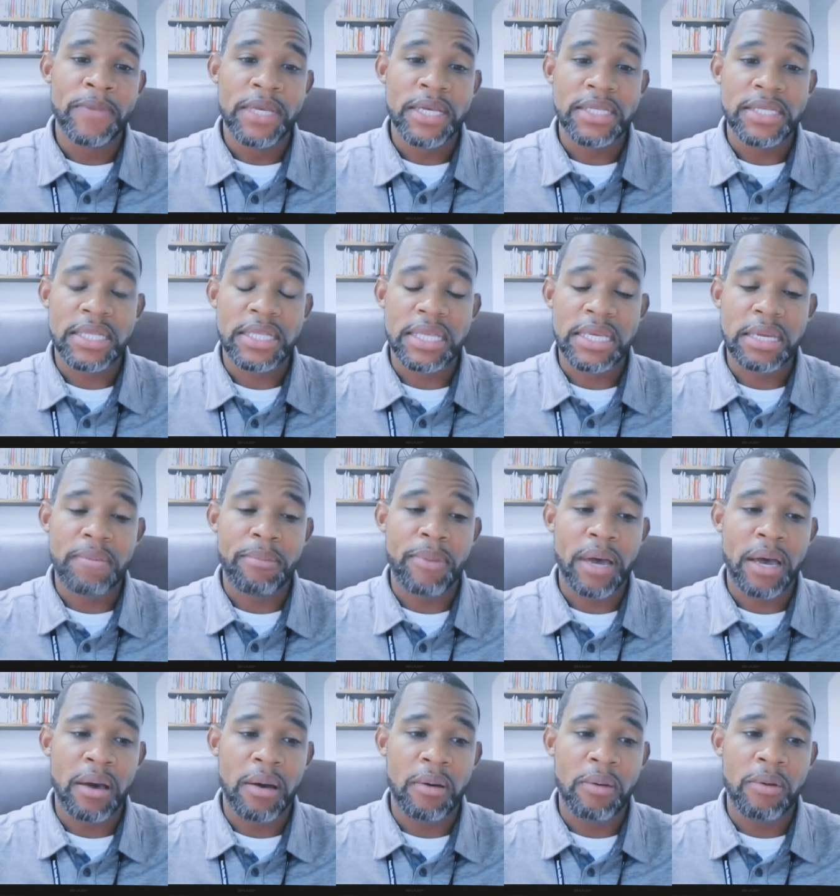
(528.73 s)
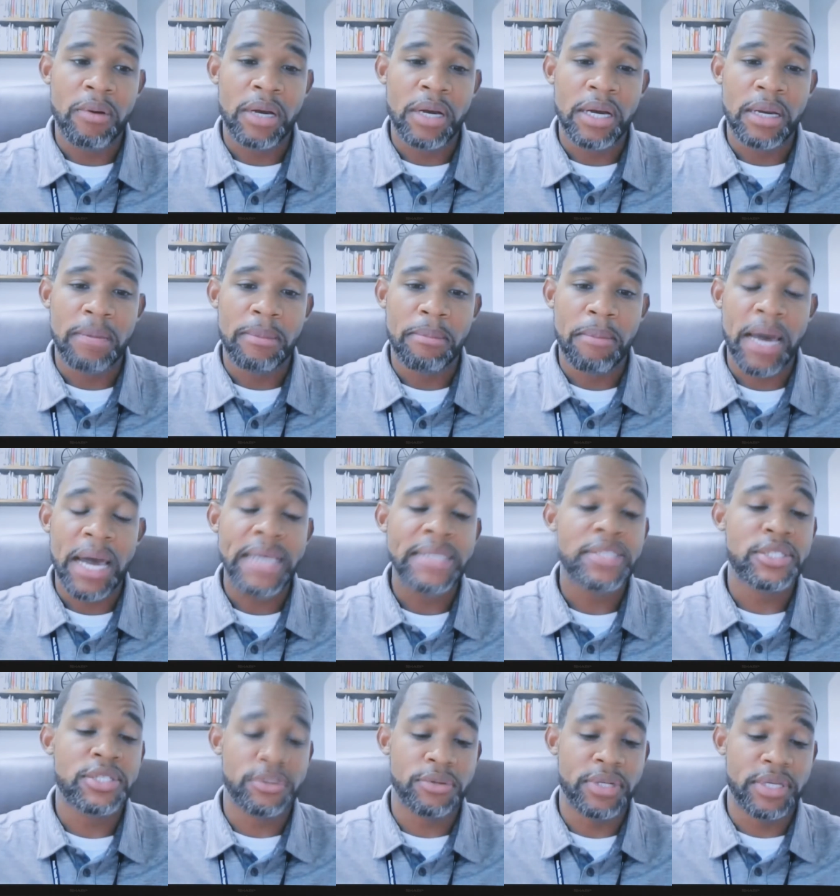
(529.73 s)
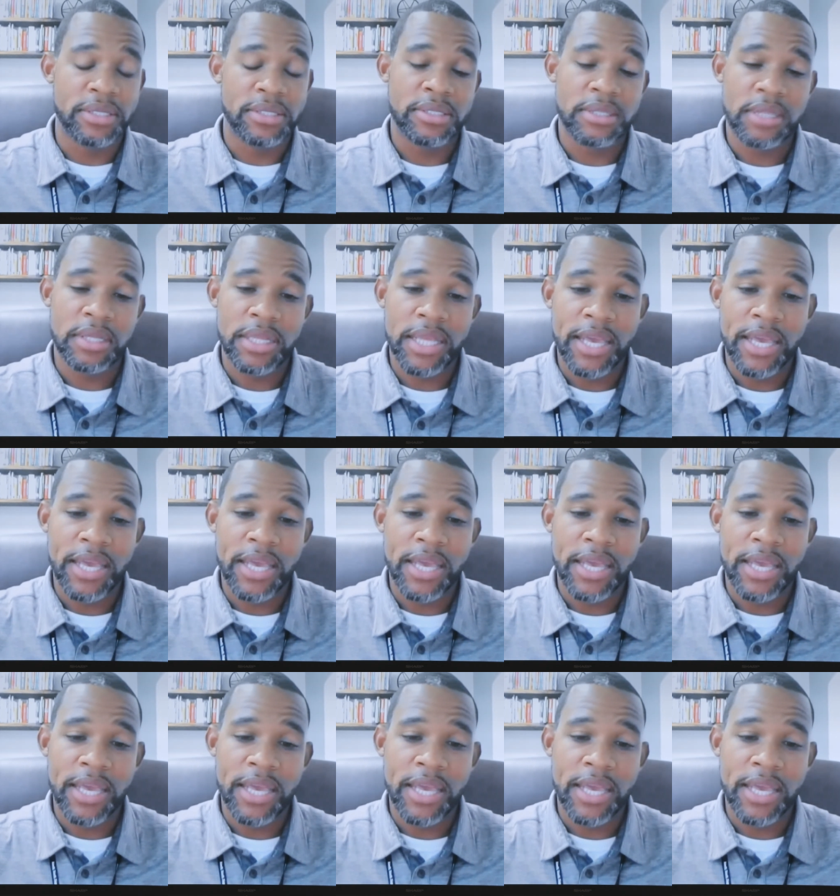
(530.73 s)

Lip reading: As I think about my students,